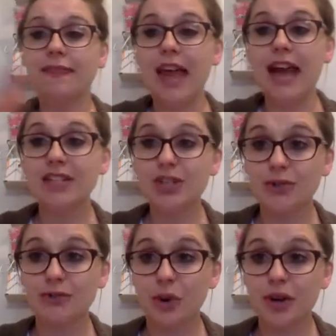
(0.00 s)
that's
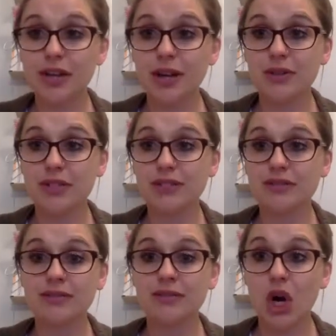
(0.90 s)
your
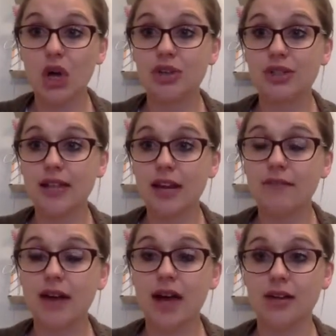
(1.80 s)
$4,000 in
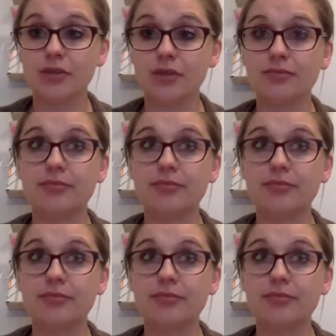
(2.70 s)
volume.